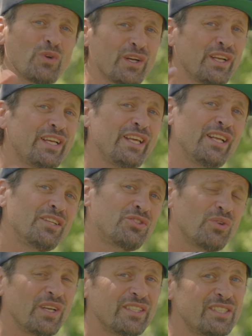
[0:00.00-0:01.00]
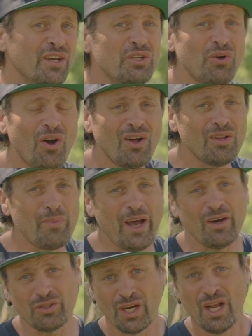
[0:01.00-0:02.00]
going to get into it and tell you all
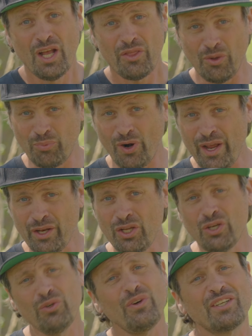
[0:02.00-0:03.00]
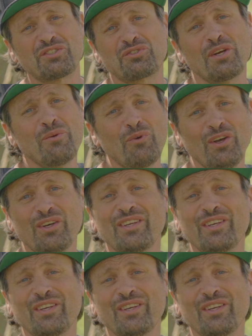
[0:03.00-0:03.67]
about the brand new Extreme Wheel